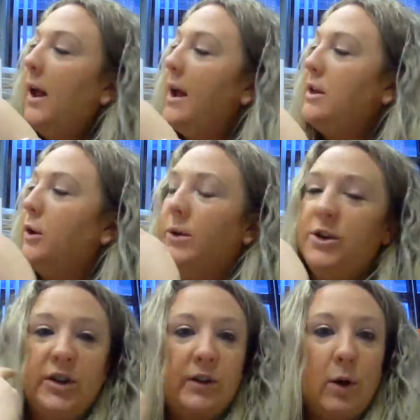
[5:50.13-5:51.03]
And you would
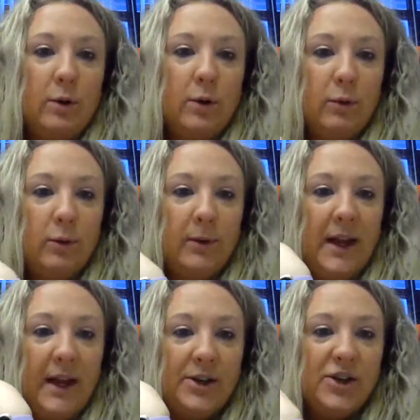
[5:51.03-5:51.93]
just go through
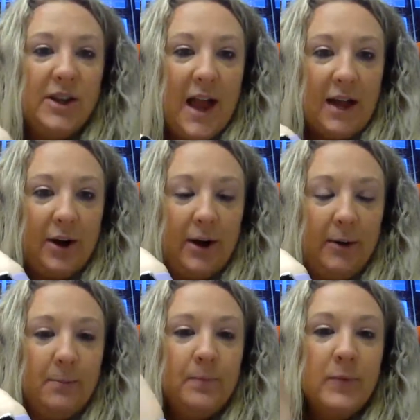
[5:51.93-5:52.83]
each letter
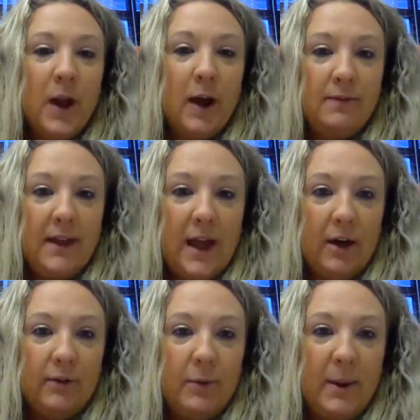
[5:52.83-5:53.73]
of the
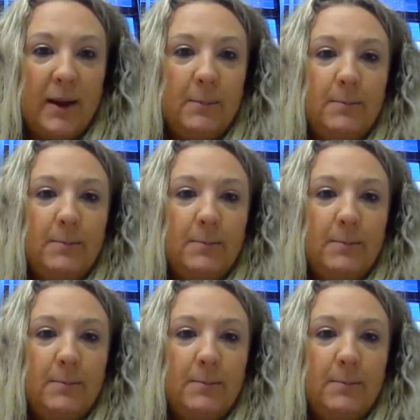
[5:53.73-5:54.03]
alphabet.